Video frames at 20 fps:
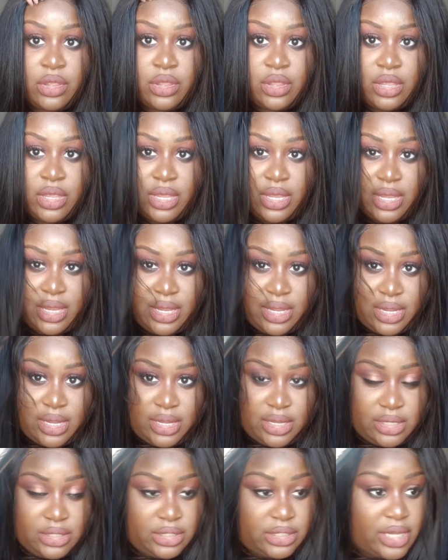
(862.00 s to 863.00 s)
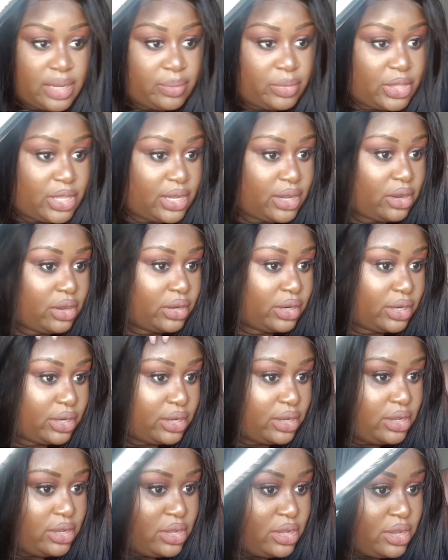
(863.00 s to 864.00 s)
Okay, same thing on
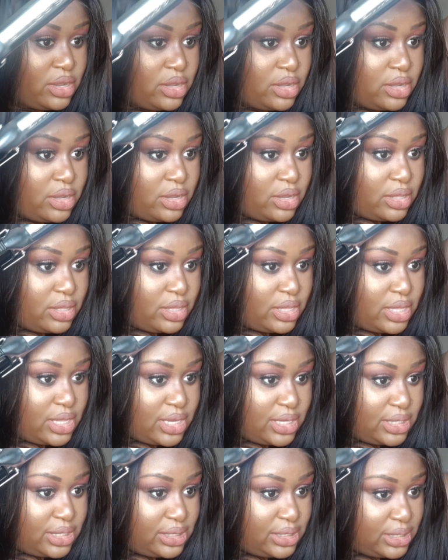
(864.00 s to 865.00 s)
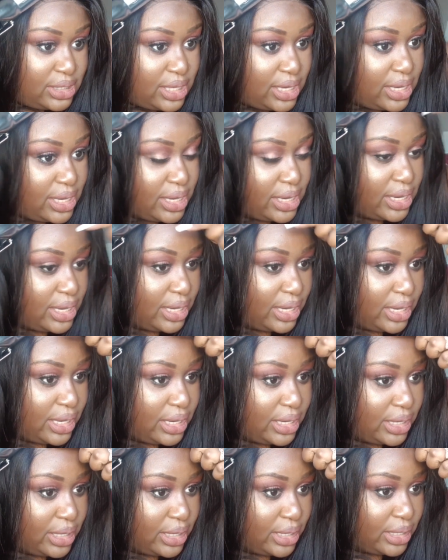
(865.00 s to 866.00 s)
this
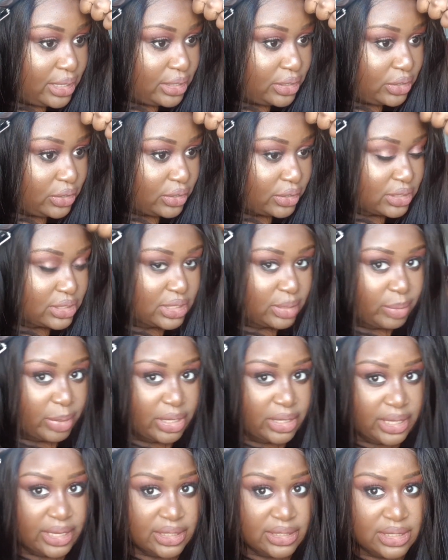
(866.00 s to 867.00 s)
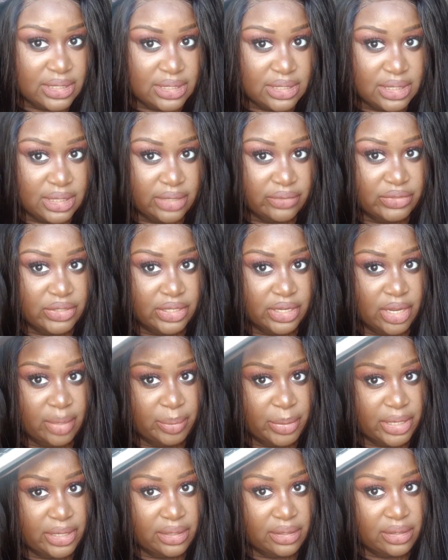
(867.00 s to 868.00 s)
side. You can see my lace is lifting
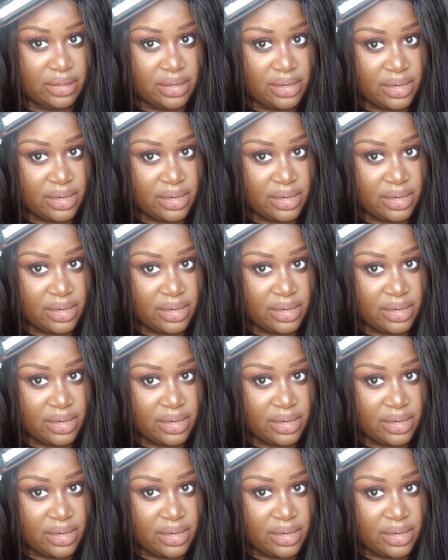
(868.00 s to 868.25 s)
up. Like